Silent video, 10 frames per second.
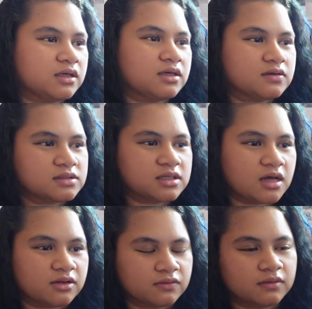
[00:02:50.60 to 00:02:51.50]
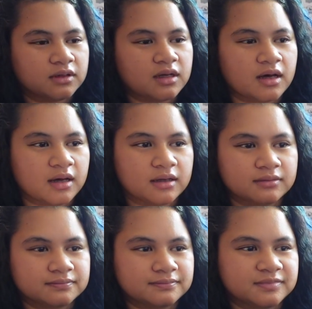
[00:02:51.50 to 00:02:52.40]
is the other one. I'm
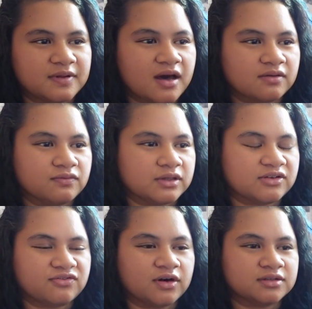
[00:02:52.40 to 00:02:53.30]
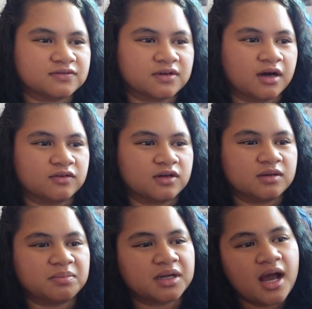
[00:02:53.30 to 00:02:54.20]
not really fond of Conrad,
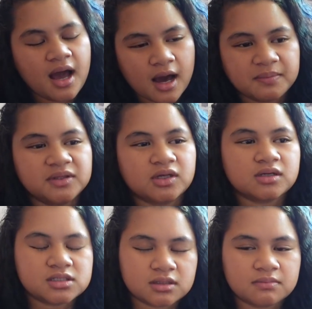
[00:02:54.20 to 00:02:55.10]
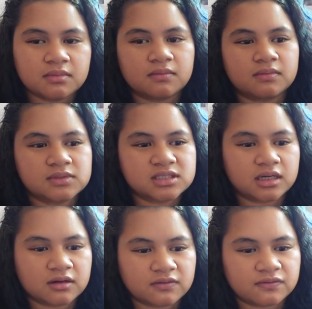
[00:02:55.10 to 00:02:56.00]
but I mean there are some
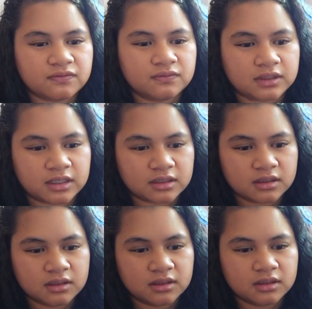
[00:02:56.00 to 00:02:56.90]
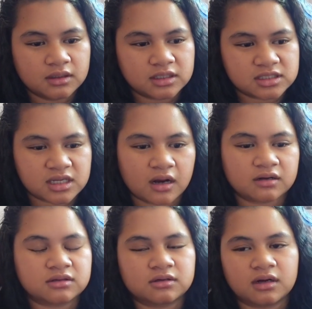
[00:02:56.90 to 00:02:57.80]
side of his
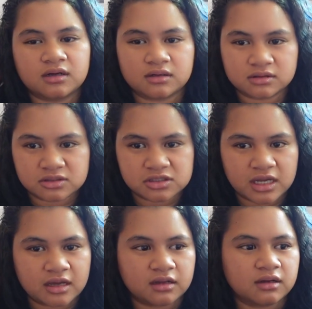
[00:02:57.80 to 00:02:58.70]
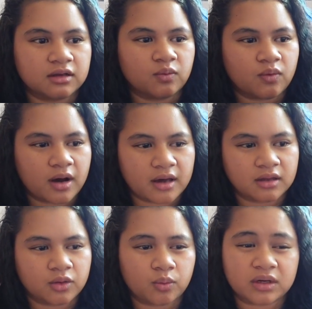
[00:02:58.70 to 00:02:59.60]
character I understand, and
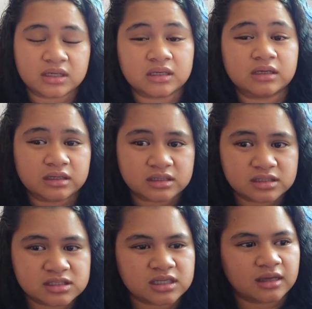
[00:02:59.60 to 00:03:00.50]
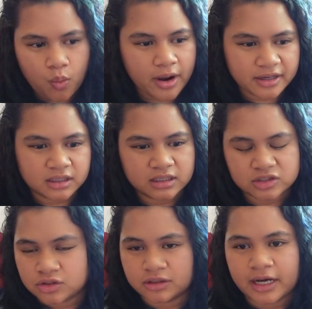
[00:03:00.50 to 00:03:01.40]
why the way he is and why he turned